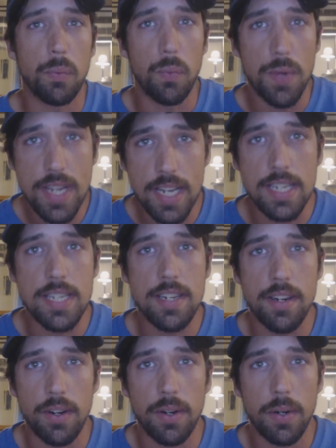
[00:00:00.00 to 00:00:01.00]

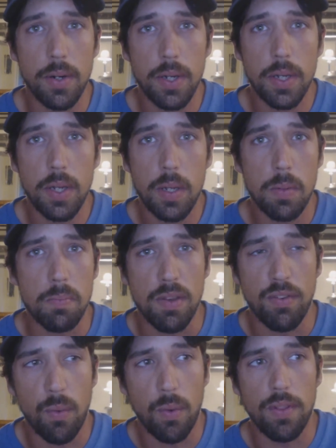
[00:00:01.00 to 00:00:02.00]
reconsider
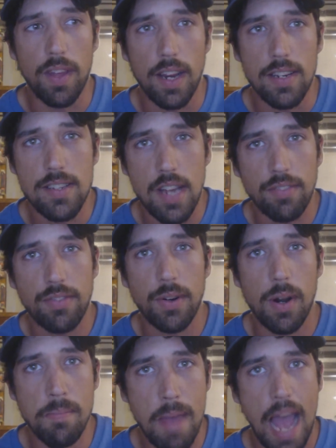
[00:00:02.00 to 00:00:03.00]
before they suffer a